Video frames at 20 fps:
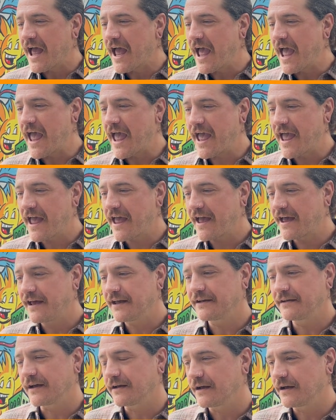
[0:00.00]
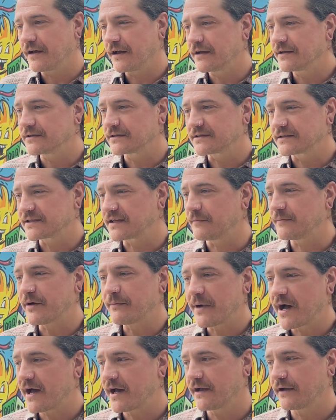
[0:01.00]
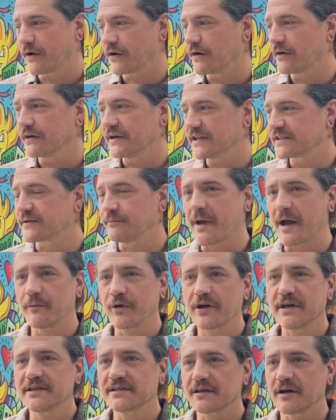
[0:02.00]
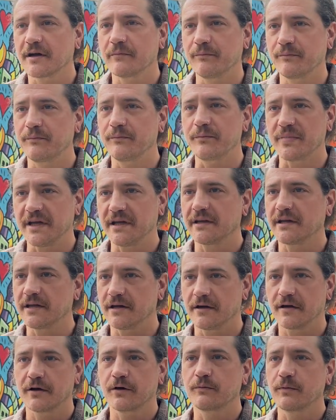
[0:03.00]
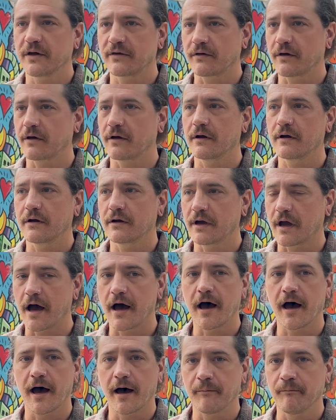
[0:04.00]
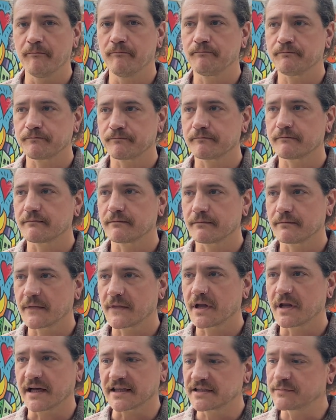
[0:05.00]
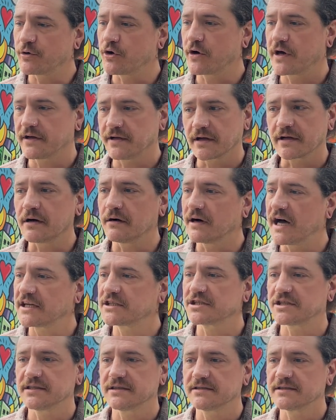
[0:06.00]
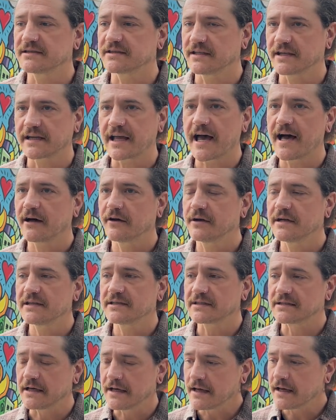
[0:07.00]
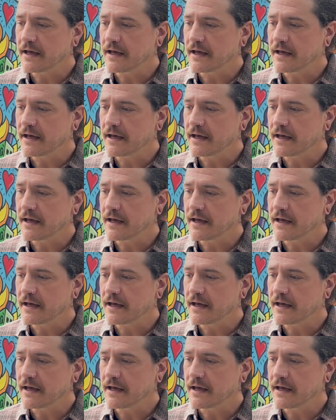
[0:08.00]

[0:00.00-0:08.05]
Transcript: And some of my earliest memories are being here with her, exploring the collections and the galleries.